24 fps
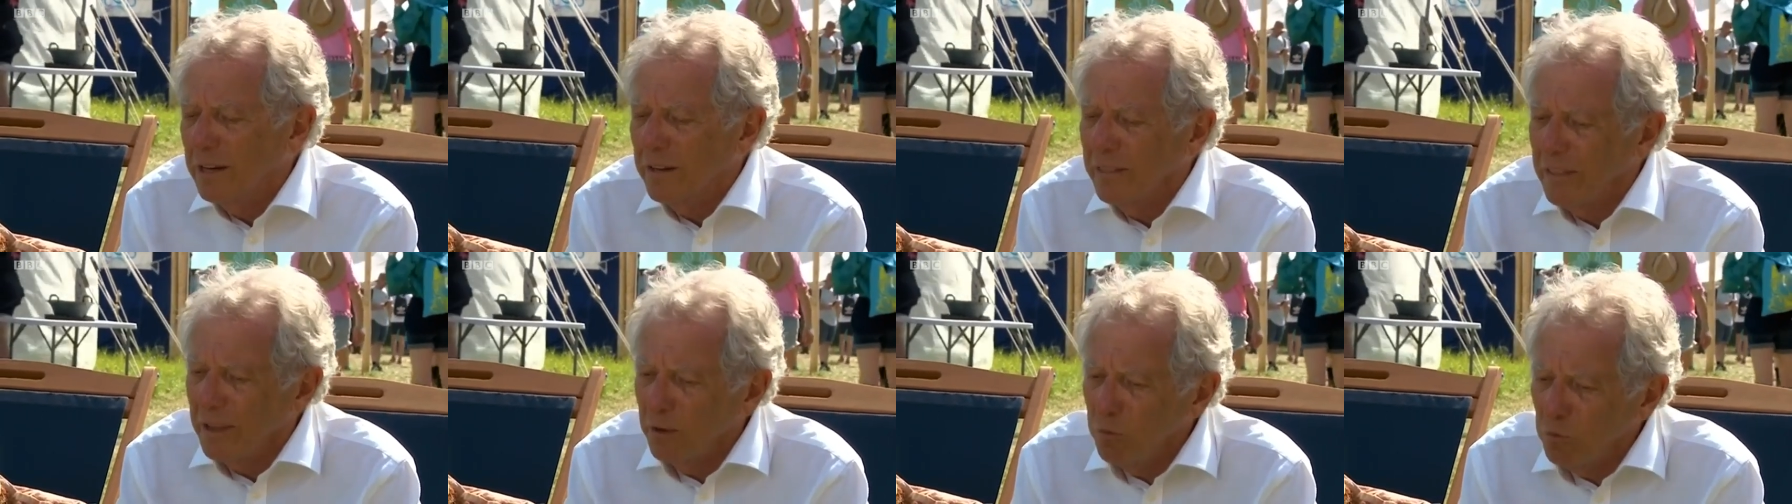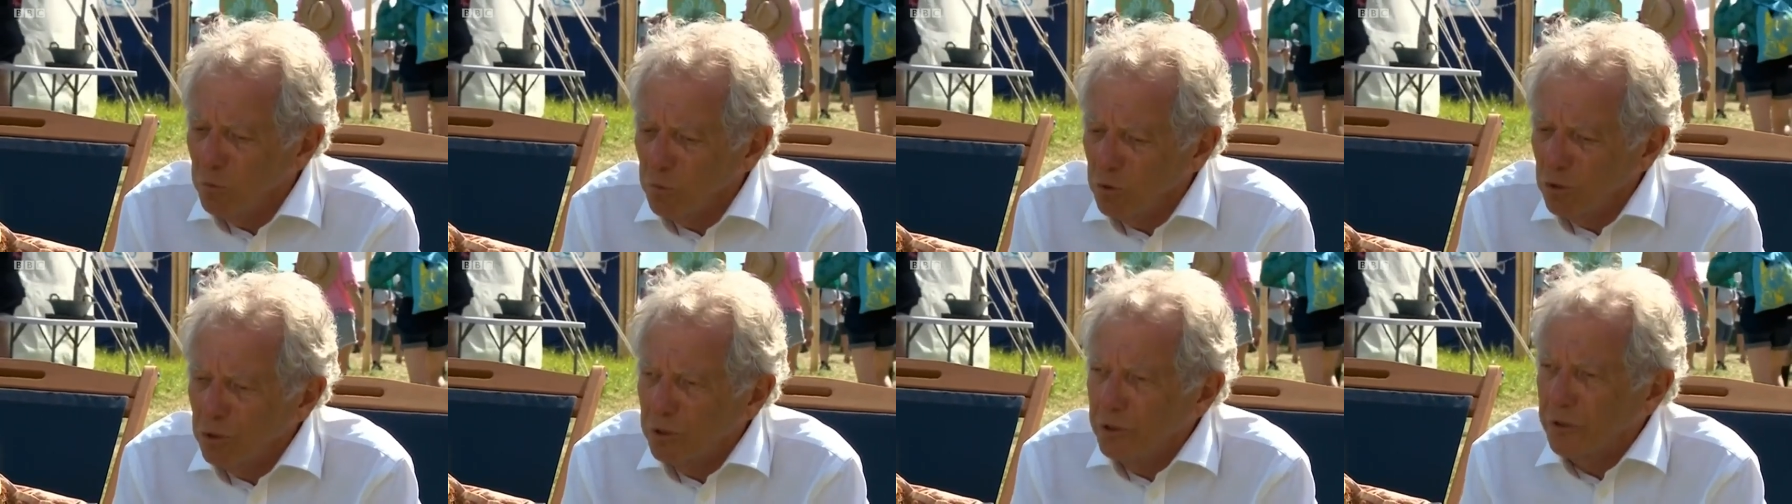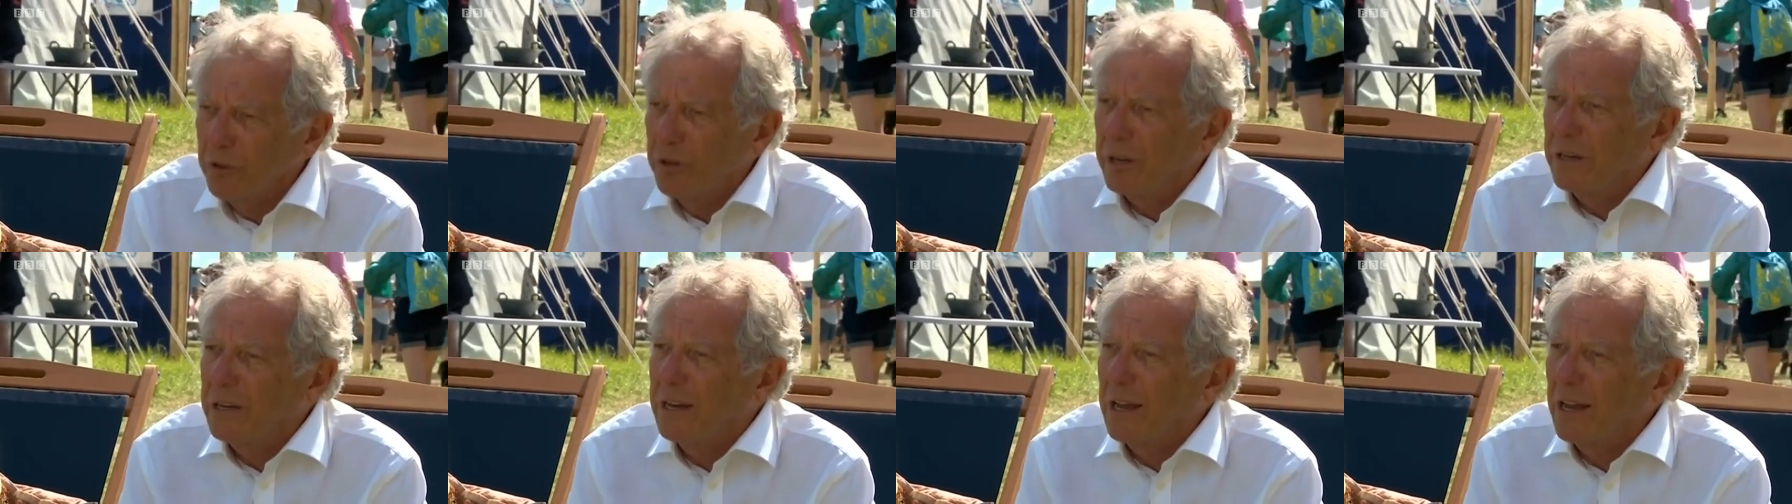did they
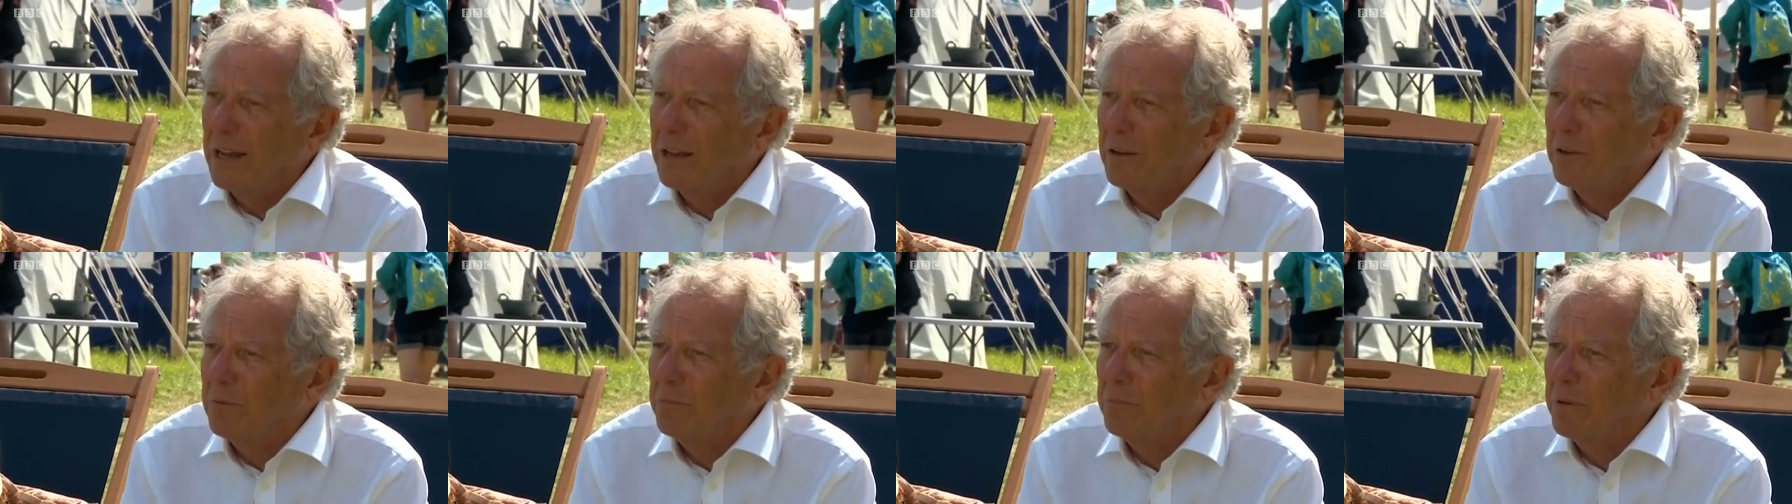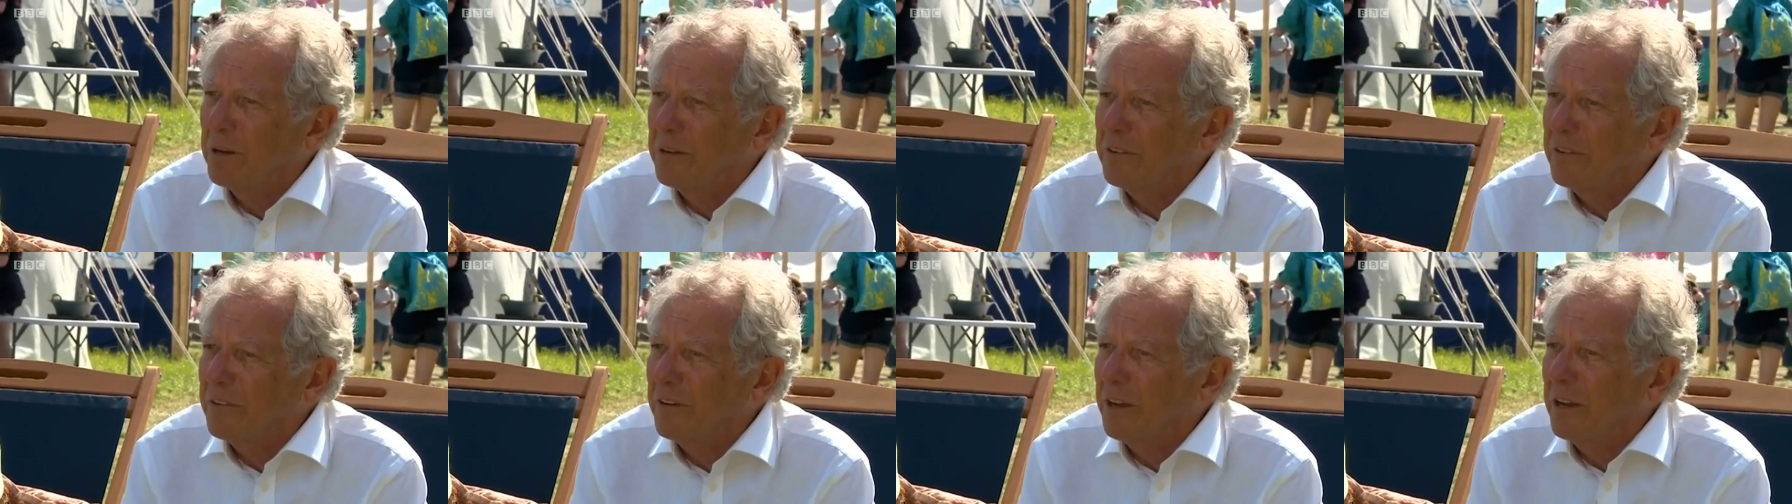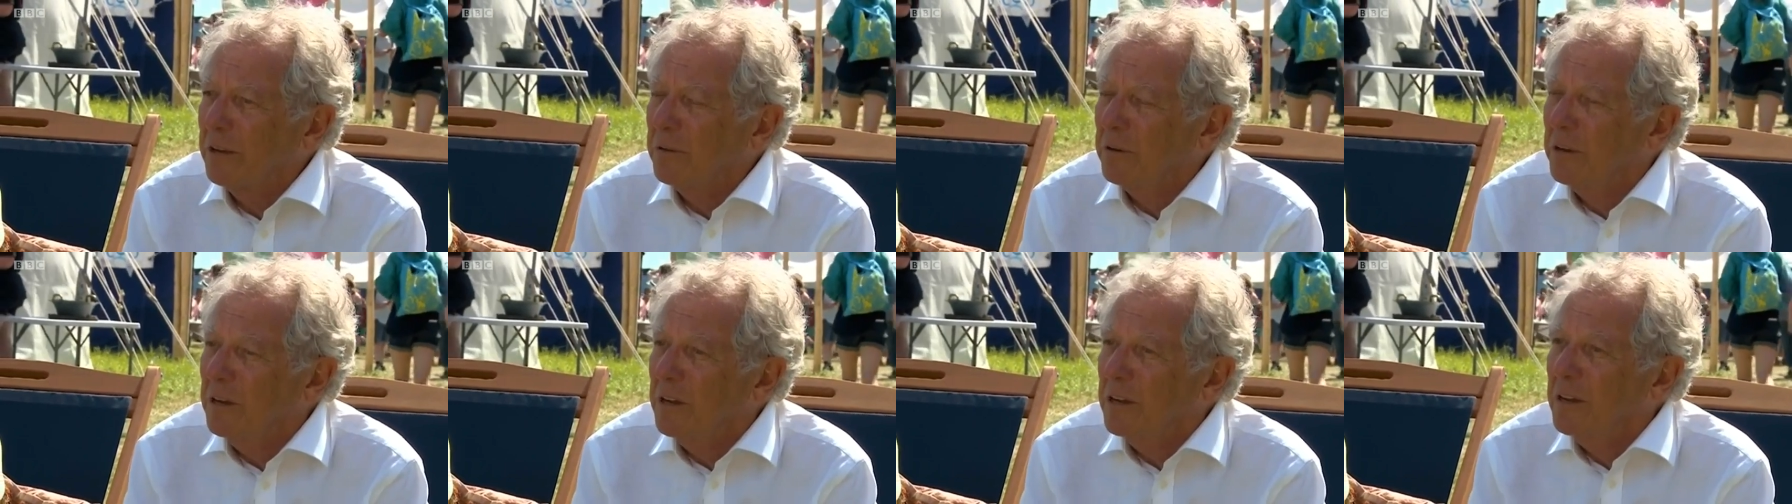water it down by
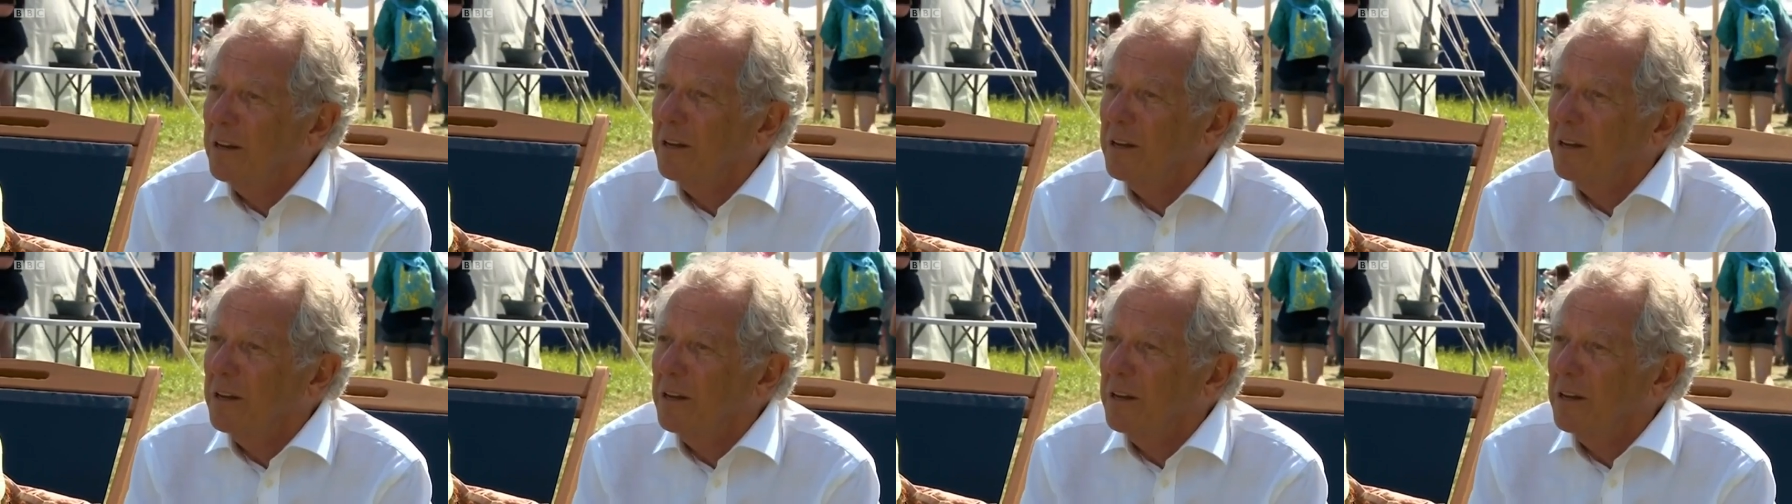saying